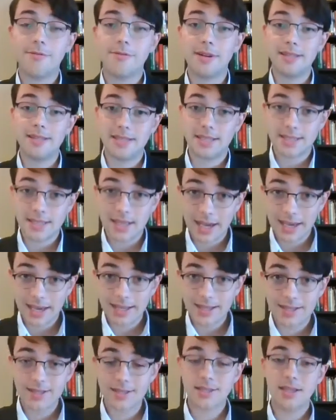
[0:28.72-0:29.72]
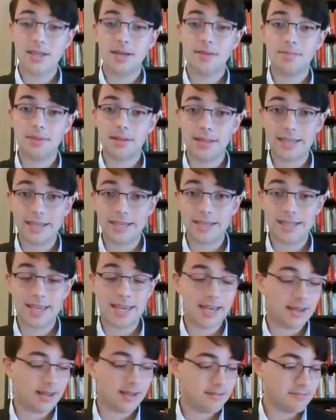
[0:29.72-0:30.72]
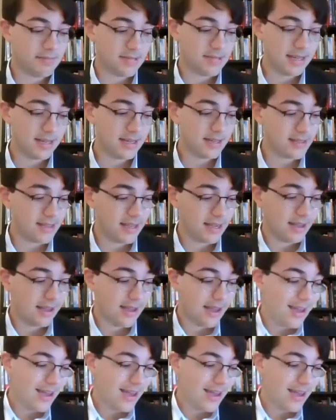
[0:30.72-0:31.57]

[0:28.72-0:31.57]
forensic science, policing, sentencing.